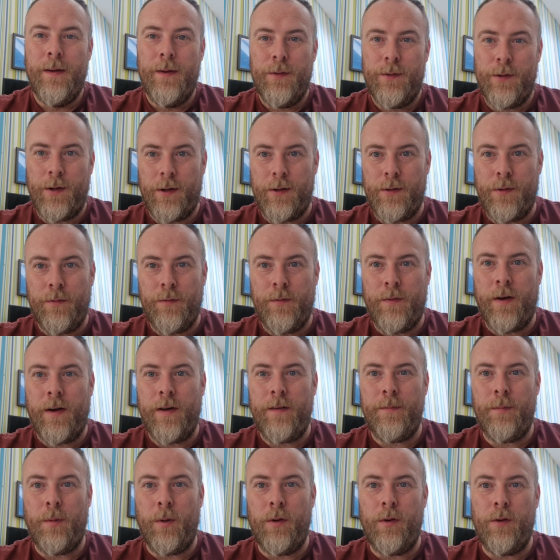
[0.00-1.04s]
section
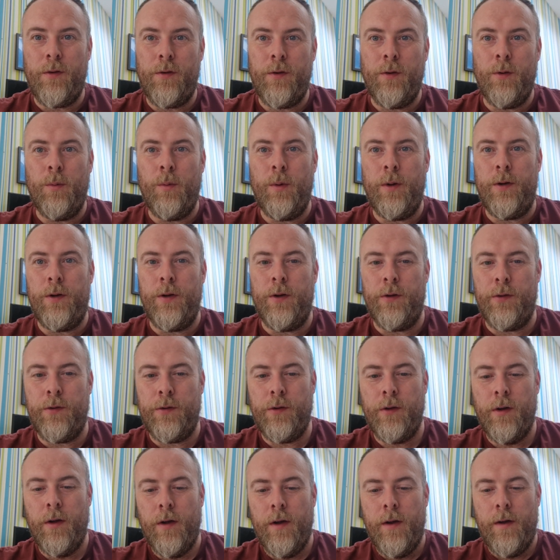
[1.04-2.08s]
5.2, which
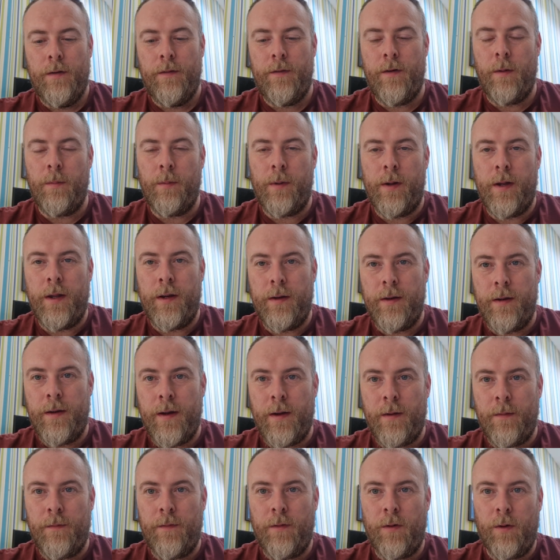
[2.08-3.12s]
is from Kinder
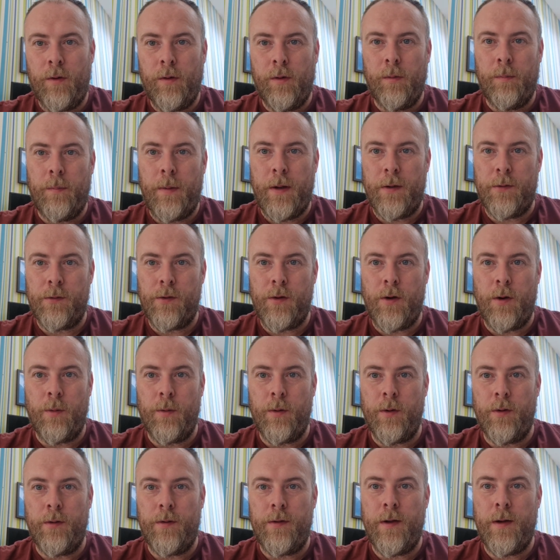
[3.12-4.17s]
downfall past
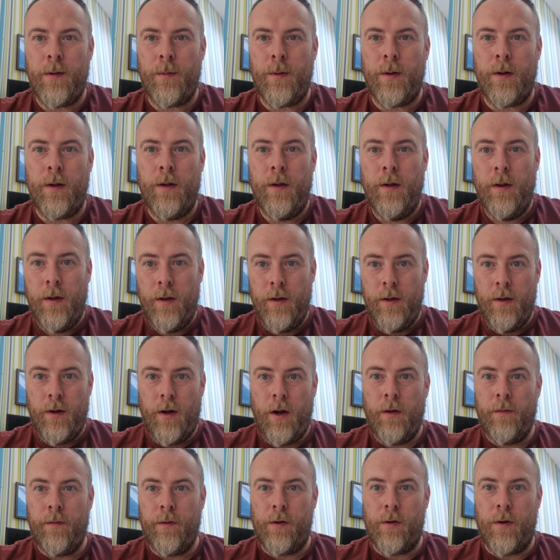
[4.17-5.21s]
Crowden Tower,
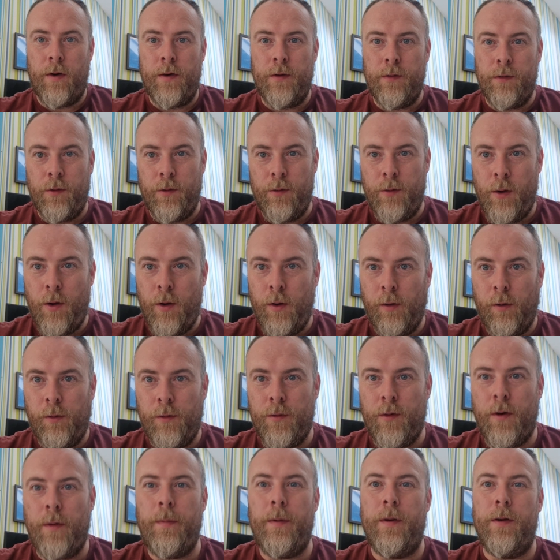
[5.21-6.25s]
over Grinslow Knoll and
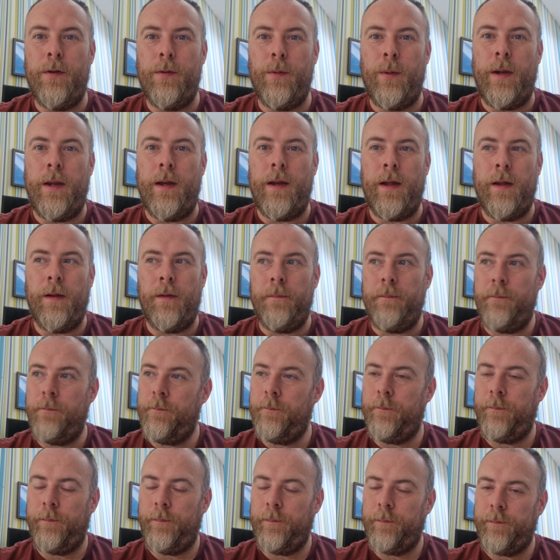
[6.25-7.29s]
drop into Edale.
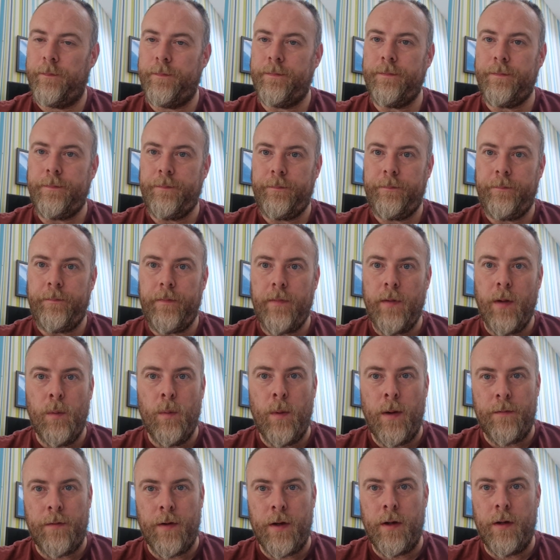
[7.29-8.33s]

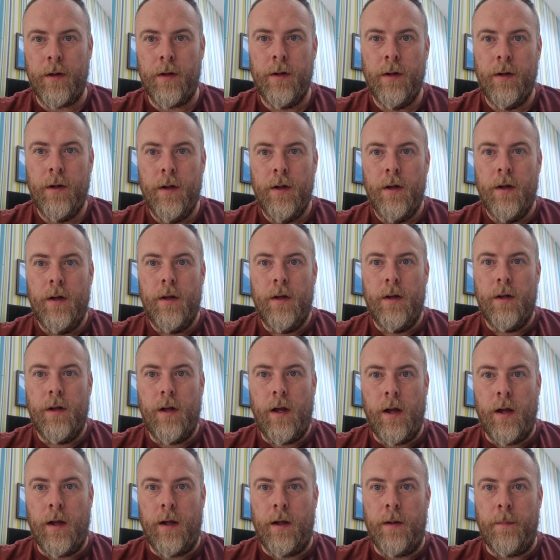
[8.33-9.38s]
We have
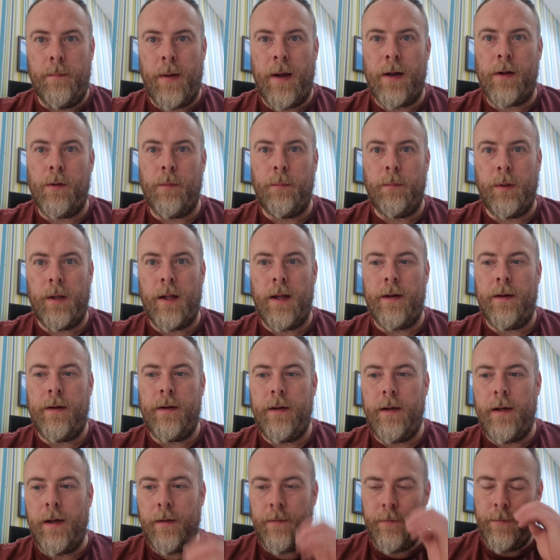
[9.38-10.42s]
a backup
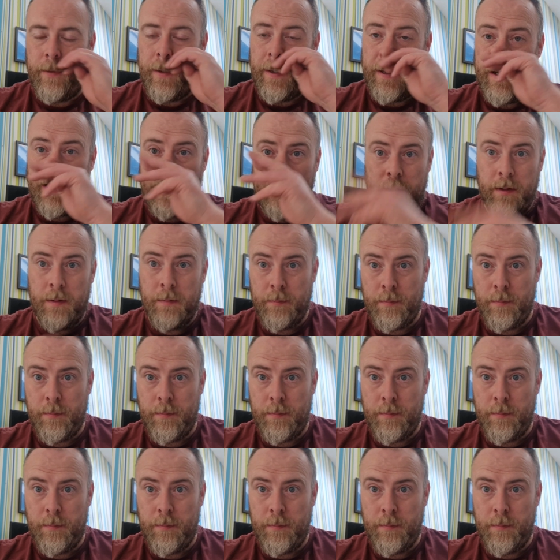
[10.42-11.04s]
plan if the